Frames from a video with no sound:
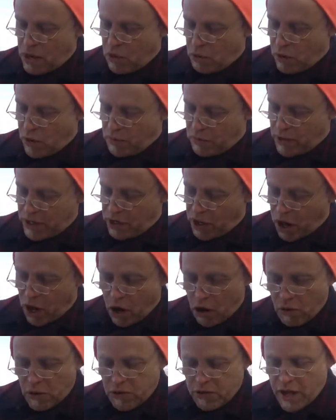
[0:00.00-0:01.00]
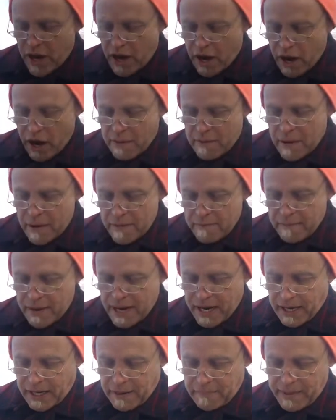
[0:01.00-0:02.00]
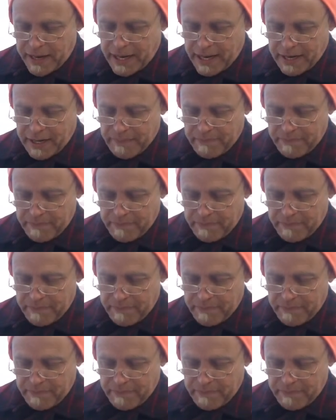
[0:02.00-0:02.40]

when we know they are being committed.